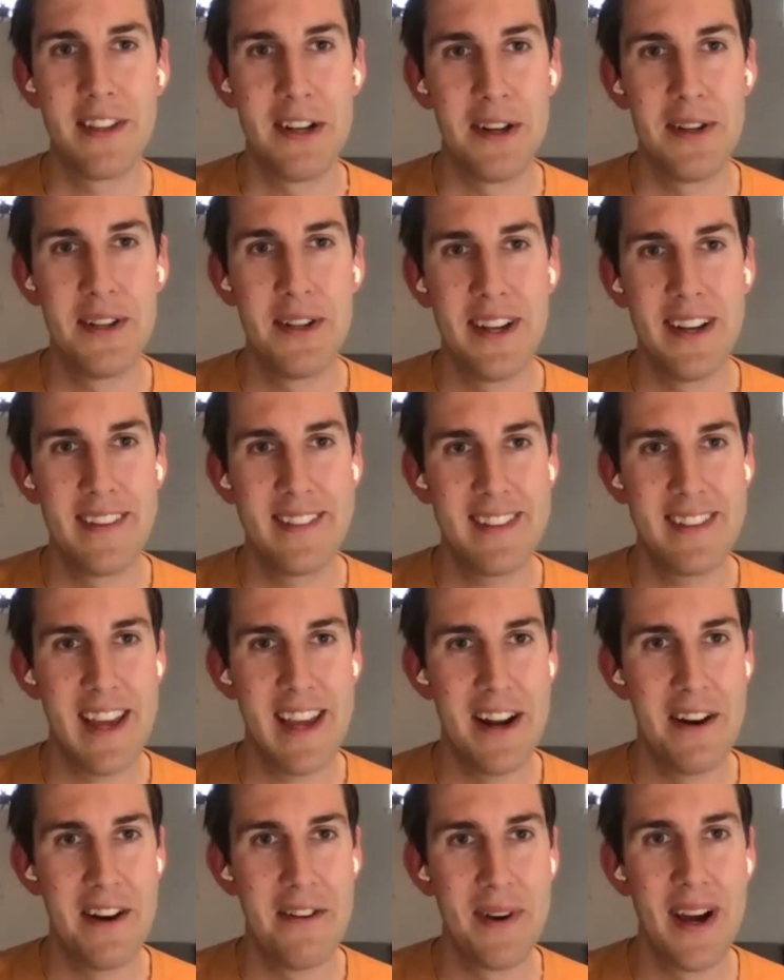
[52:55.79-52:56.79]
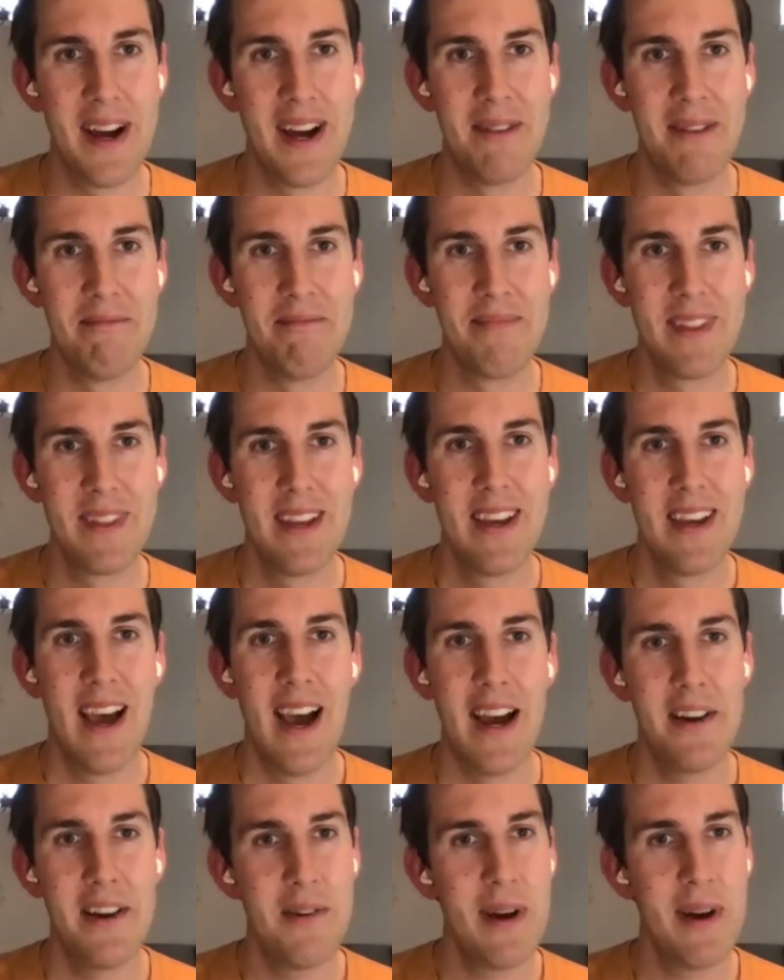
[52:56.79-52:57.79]
You know it's kind of um,
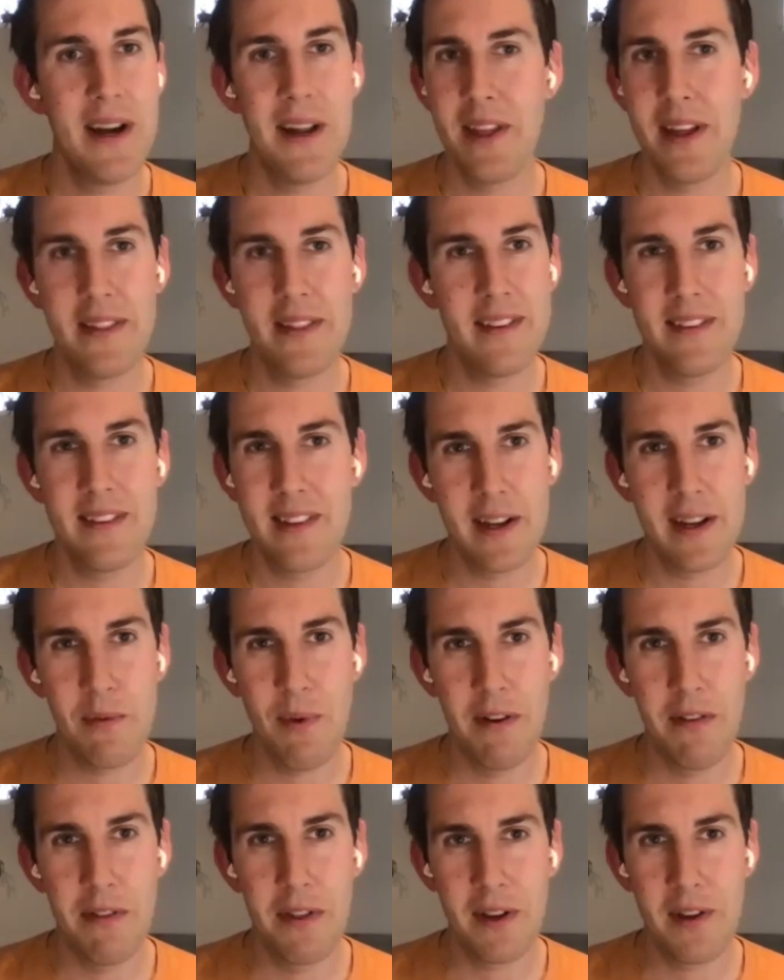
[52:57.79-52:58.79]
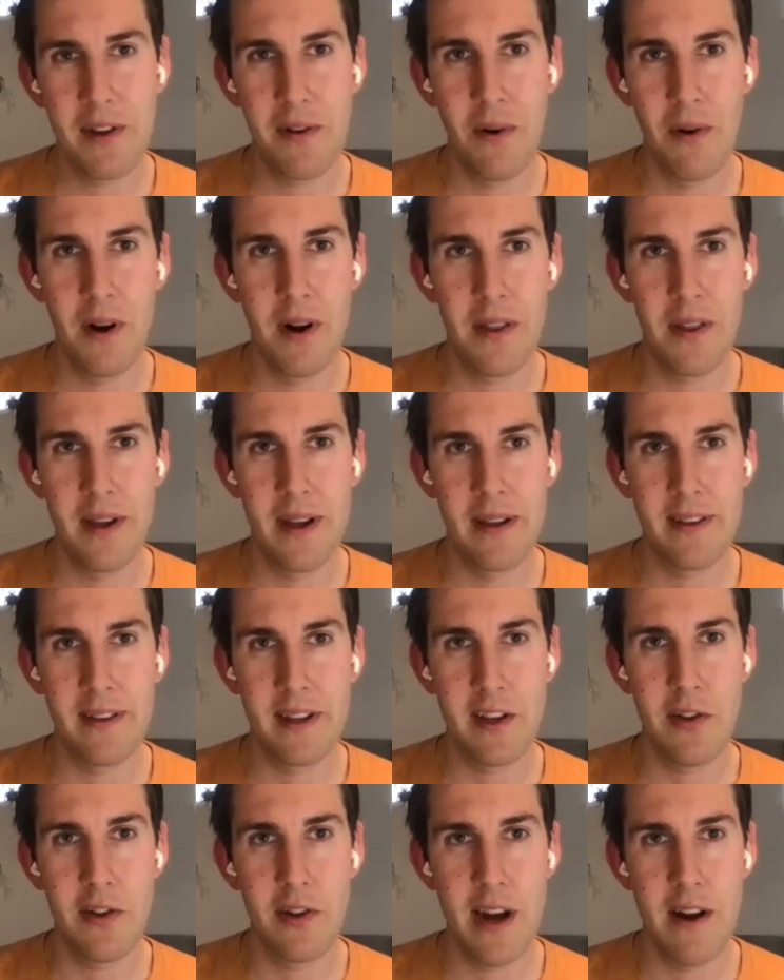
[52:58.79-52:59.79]
I really think this is like one of the core things.
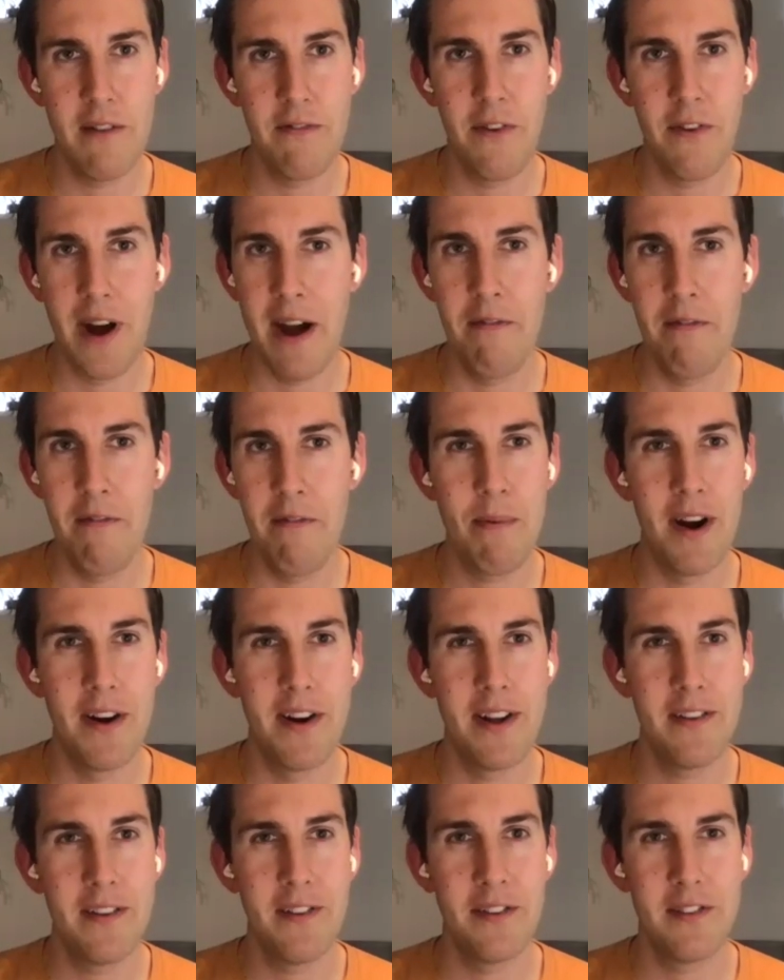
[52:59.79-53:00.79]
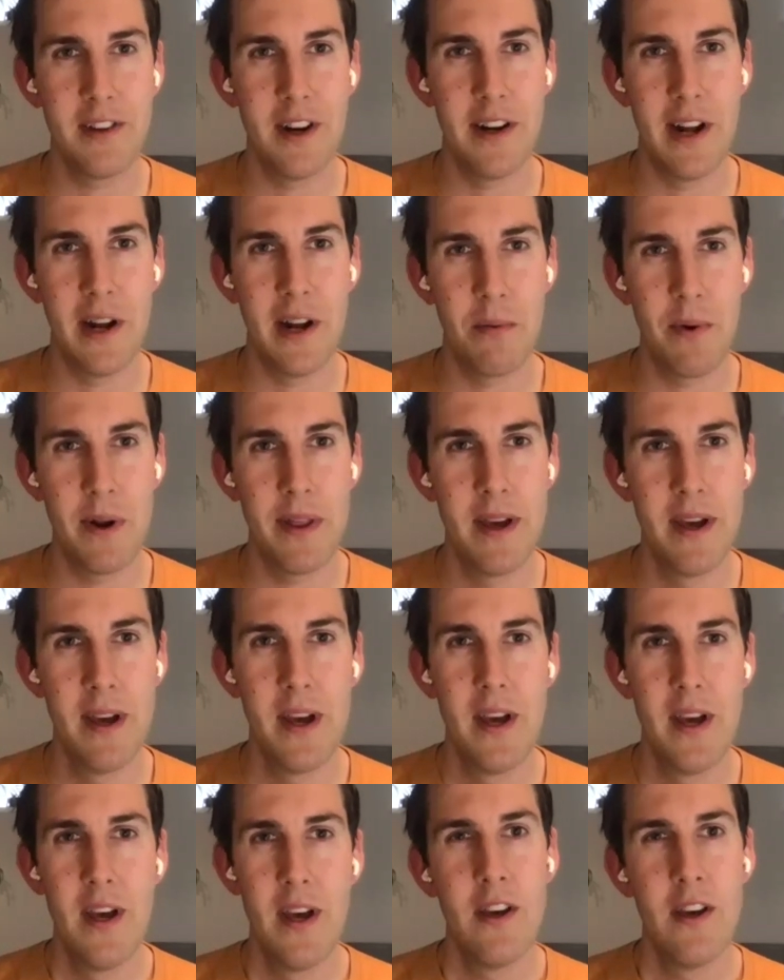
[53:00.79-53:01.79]
Like you kind of for every product you start out with,
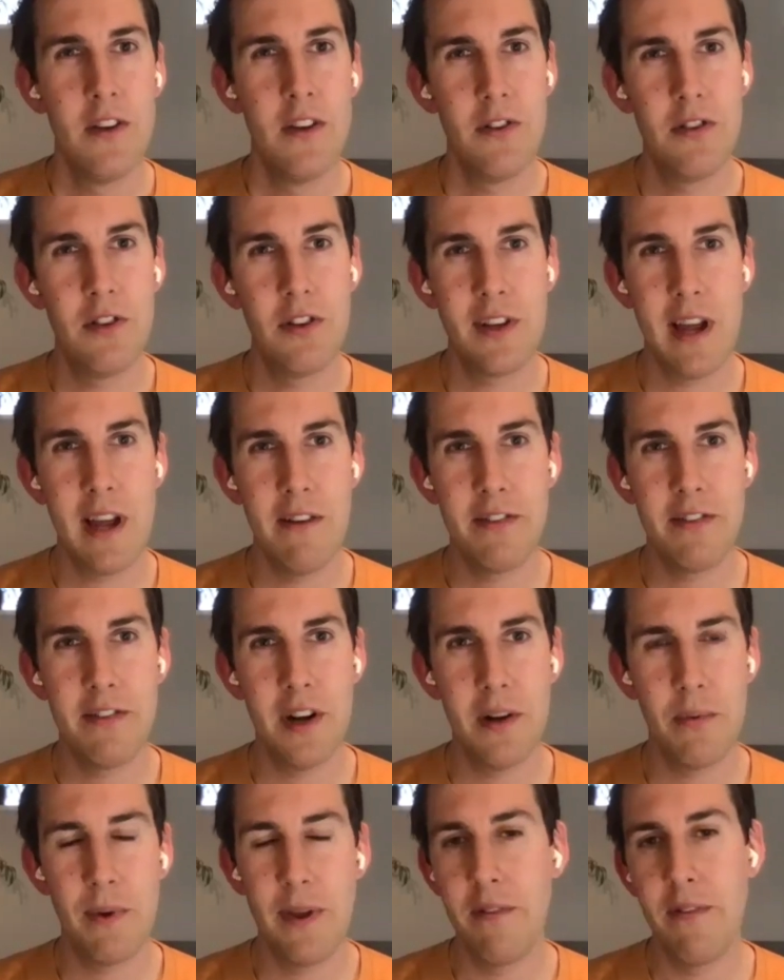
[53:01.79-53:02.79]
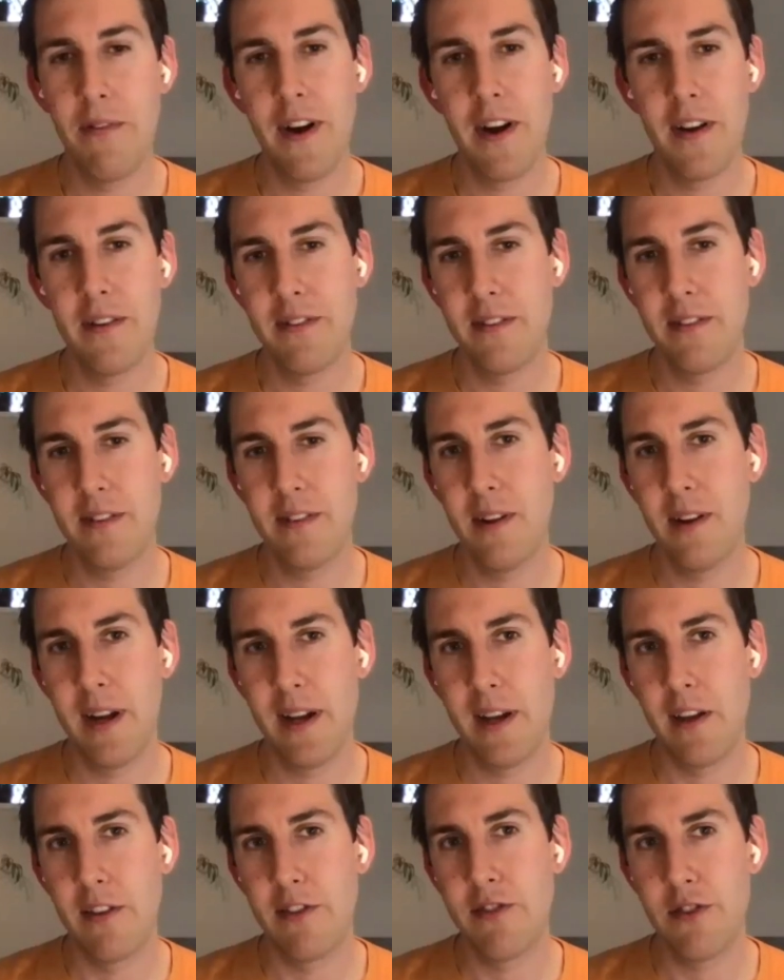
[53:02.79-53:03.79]
you should kind of start with a very
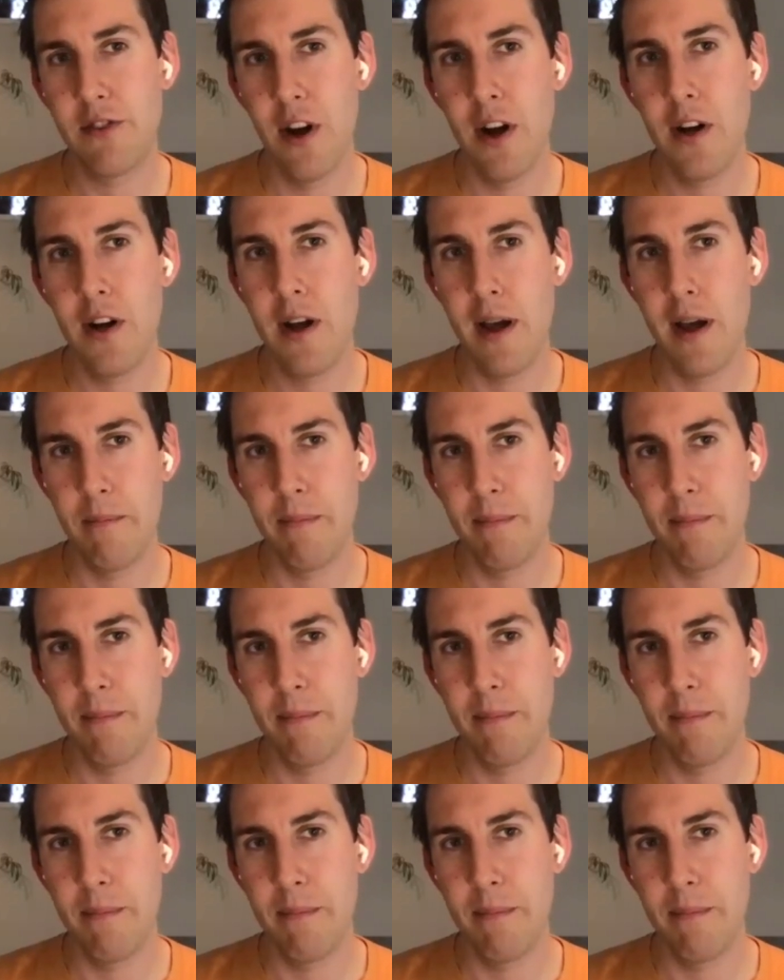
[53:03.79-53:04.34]
like a strong